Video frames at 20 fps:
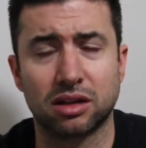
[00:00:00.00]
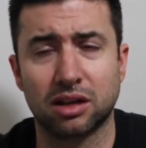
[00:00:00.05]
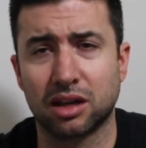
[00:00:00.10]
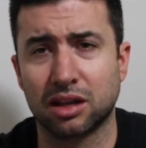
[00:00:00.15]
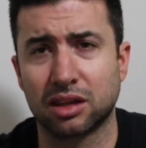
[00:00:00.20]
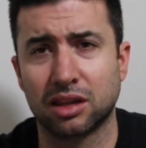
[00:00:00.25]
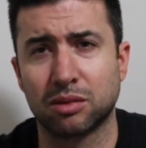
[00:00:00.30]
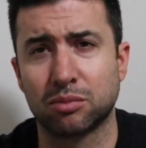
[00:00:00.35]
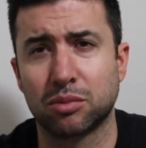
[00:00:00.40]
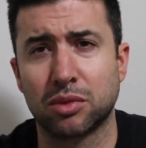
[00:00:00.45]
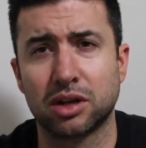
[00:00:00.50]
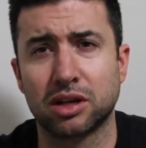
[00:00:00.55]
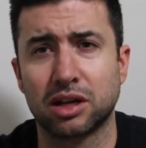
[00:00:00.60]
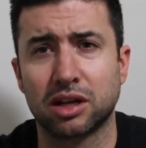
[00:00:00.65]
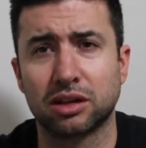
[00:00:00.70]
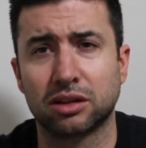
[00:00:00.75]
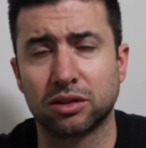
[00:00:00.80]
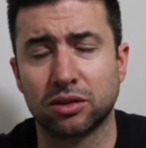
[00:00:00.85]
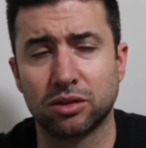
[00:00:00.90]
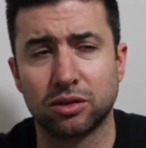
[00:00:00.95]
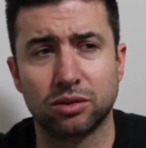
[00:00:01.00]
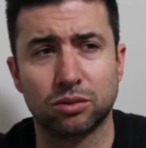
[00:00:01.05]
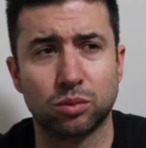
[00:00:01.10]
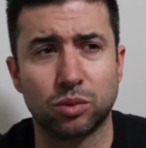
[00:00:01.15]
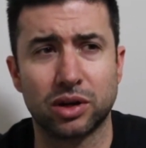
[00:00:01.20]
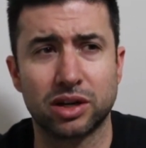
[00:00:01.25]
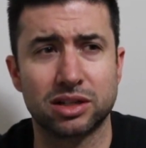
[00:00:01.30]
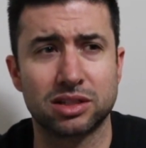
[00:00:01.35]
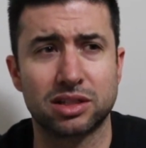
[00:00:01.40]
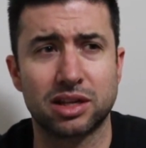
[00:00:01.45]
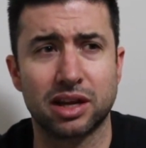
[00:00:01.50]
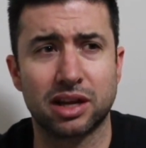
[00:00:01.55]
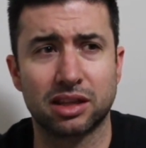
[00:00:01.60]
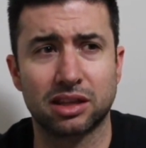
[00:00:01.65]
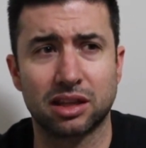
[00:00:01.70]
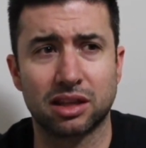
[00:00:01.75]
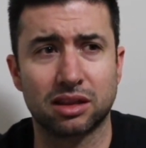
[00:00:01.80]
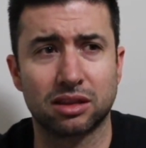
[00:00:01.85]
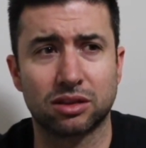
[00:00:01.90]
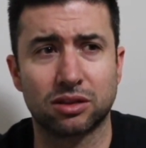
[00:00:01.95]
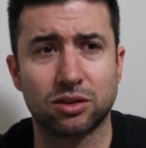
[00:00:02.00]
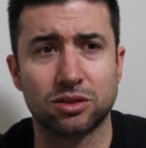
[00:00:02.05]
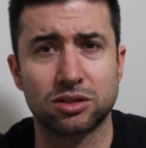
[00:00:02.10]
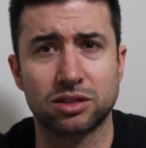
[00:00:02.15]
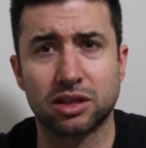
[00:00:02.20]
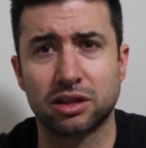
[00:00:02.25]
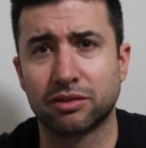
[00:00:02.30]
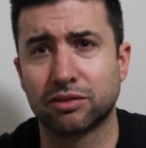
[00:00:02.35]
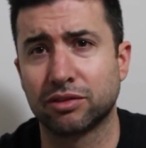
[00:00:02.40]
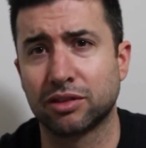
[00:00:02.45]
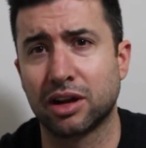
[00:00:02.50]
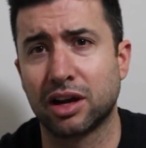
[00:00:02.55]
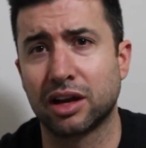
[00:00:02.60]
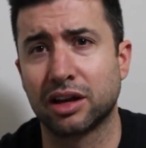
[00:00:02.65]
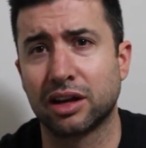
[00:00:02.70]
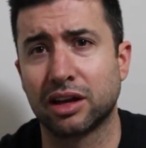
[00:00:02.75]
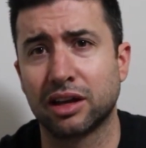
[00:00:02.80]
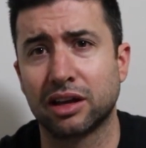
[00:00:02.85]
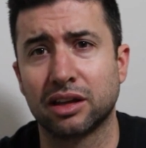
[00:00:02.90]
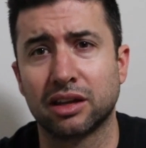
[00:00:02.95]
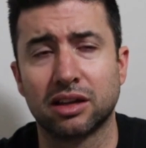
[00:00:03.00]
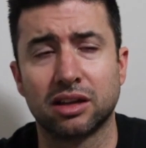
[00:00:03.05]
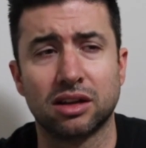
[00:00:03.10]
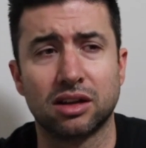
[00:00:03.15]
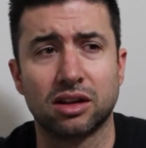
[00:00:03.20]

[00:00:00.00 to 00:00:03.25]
and then Monday through Wednesday, and then Thursday, Friday,